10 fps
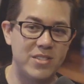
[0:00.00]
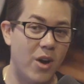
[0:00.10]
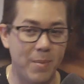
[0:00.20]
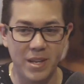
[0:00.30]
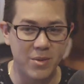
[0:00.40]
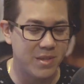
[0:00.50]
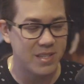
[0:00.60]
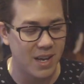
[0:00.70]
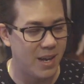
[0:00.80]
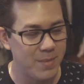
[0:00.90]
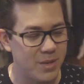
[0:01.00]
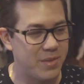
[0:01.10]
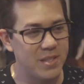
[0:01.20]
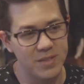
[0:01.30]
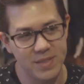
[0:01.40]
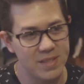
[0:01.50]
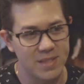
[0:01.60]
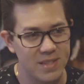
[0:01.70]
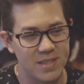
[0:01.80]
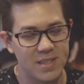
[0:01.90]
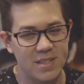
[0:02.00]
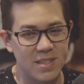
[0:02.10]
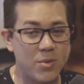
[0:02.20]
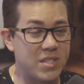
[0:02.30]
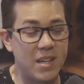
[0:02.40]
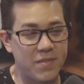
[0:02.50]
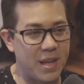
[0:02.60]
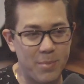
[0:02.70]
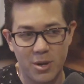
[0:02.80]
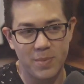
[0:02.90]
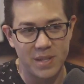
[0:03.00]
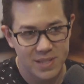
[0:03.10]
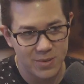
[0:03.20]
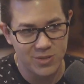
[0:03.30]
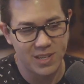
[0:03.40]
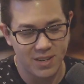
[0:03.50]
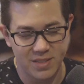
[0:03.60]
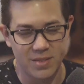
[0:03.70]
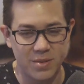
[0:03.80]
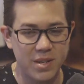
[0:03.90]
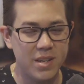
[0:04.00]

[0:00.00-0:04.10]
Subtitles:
So I'm meeting with this guy. I'm meeting with this and this and this and this because I wasn't there for that purpose. I was there to